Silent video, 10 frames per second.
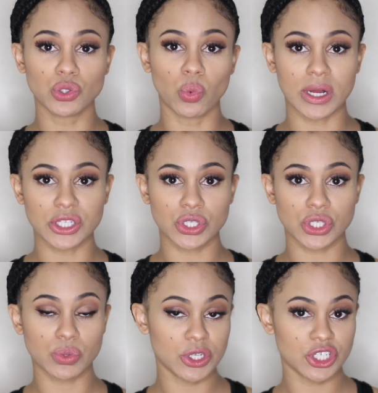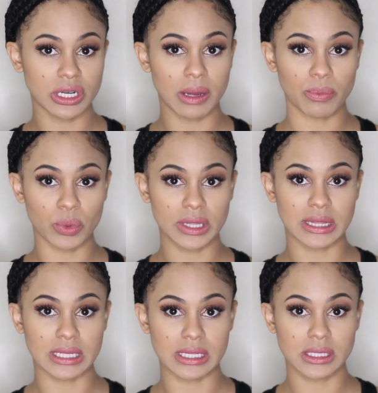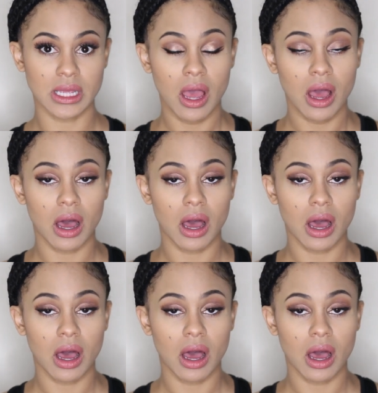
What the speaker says: do want to switch it up with this